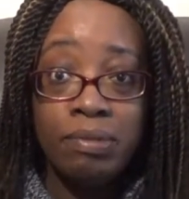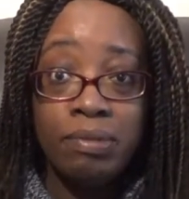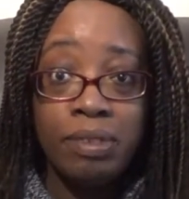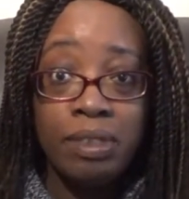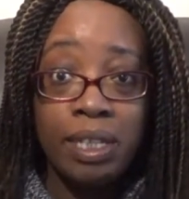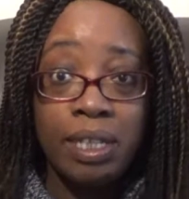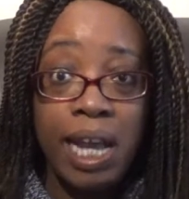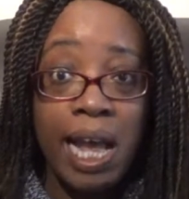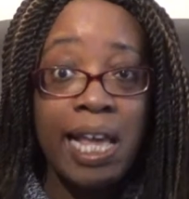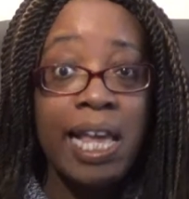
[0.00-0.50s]

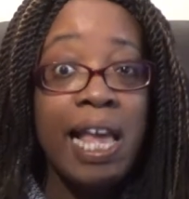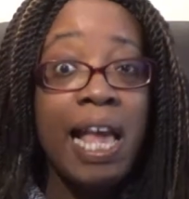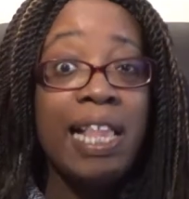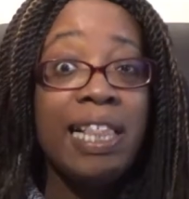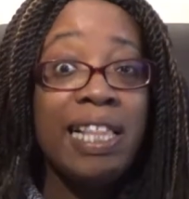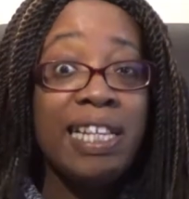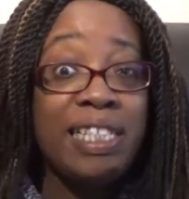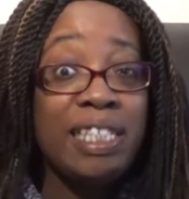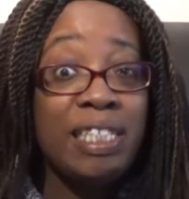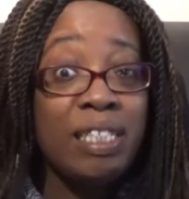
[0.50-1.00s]
Okay,
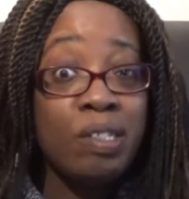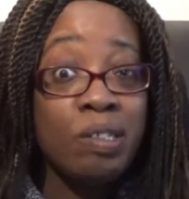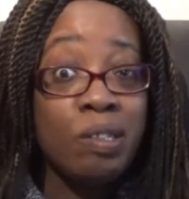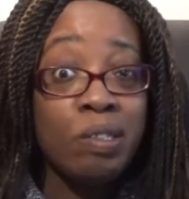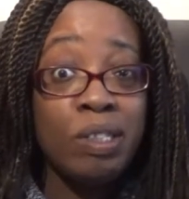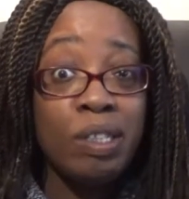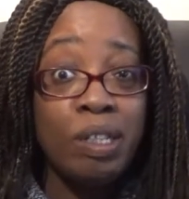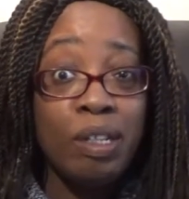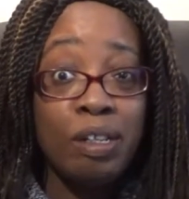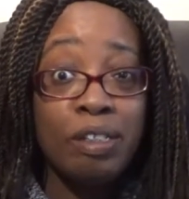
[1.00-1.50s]
this is
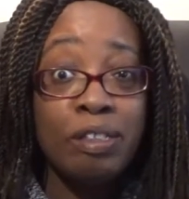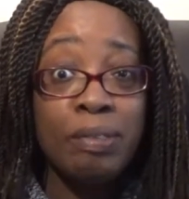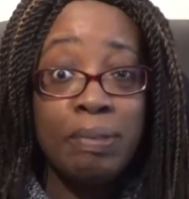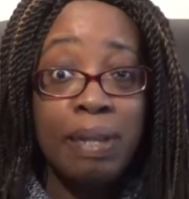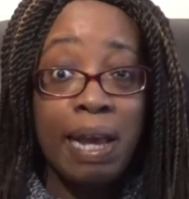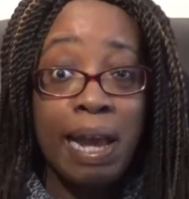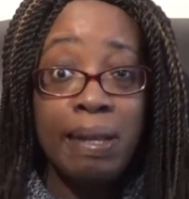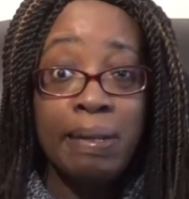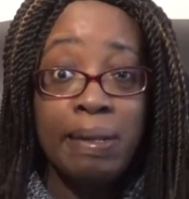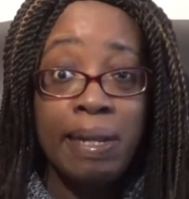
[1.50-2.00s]
not a lot of
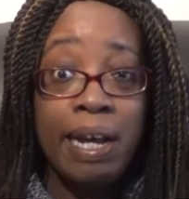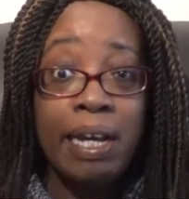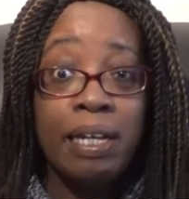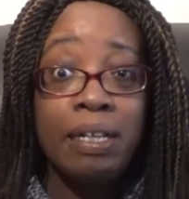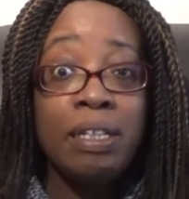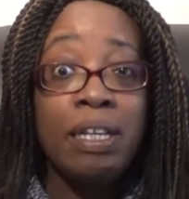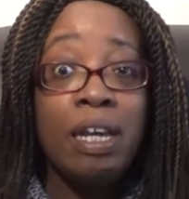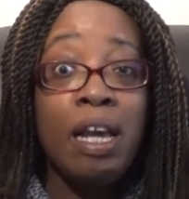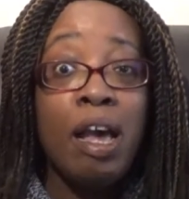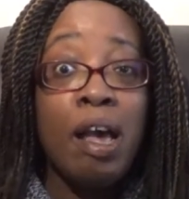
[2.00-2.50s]
paper.
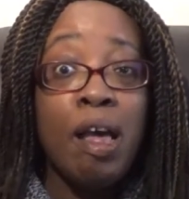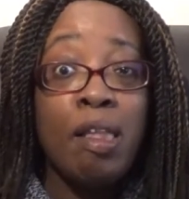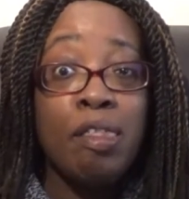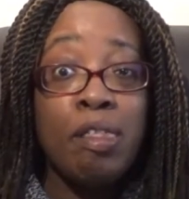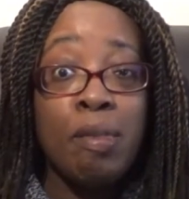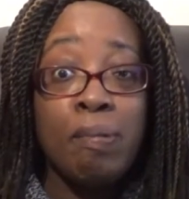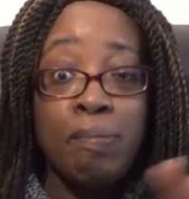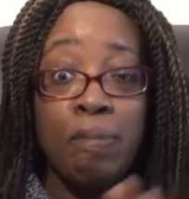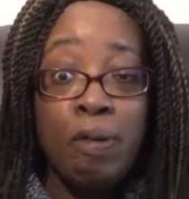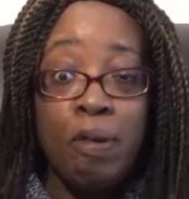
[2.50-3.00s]

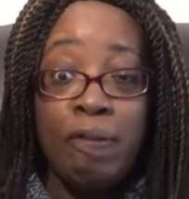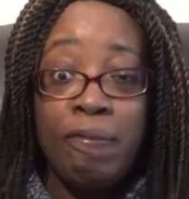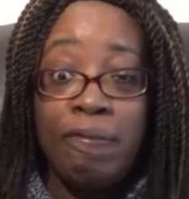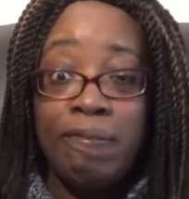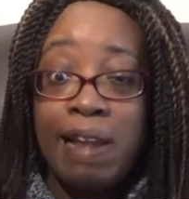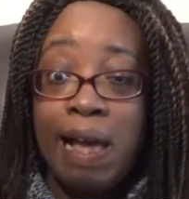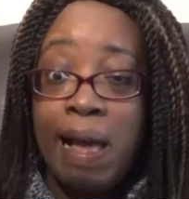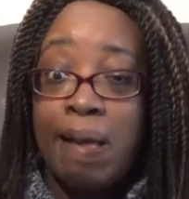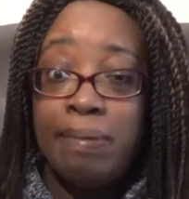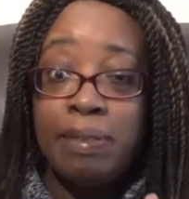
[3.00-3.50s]
The more
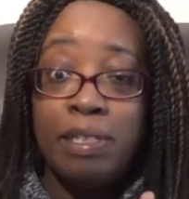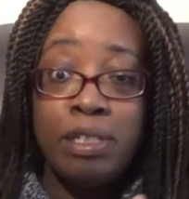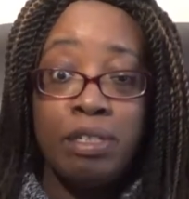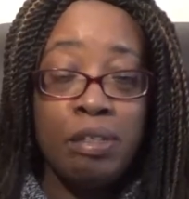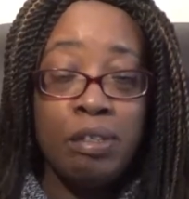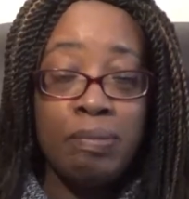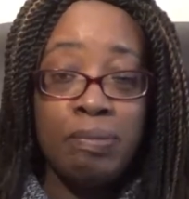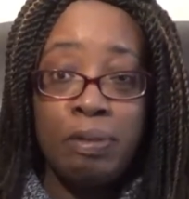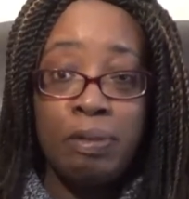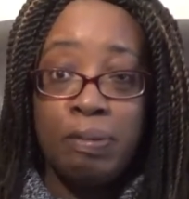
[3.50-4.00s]
flaps,
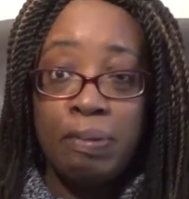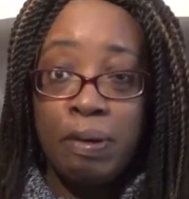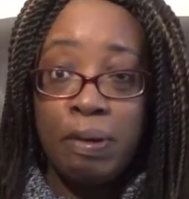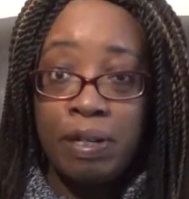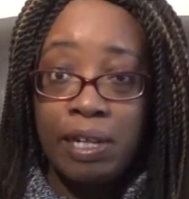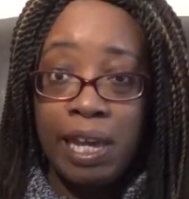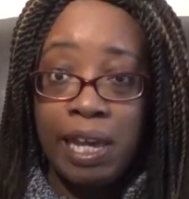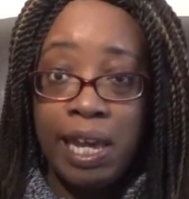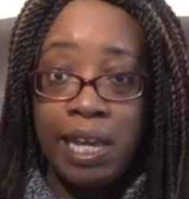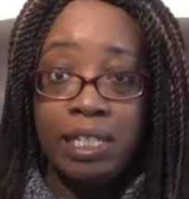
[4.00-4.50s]
the more
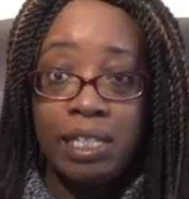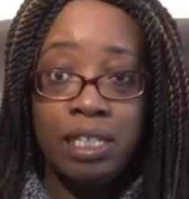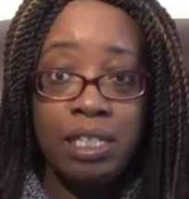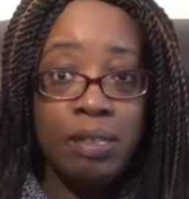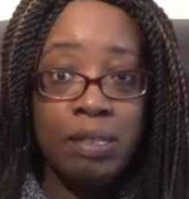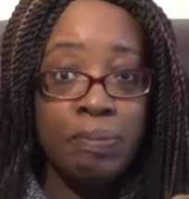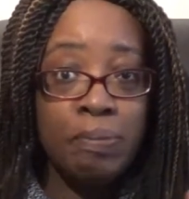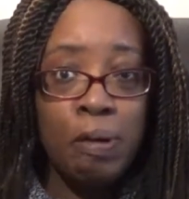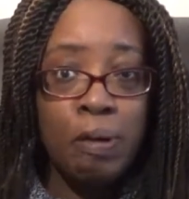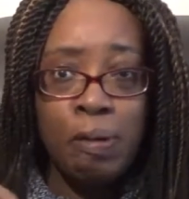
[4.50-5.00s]
pockets,
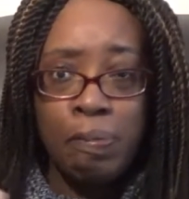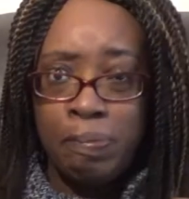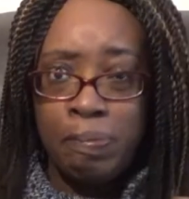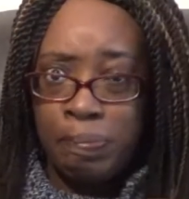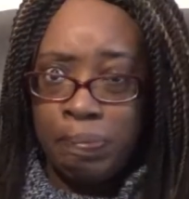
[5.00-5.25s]
the more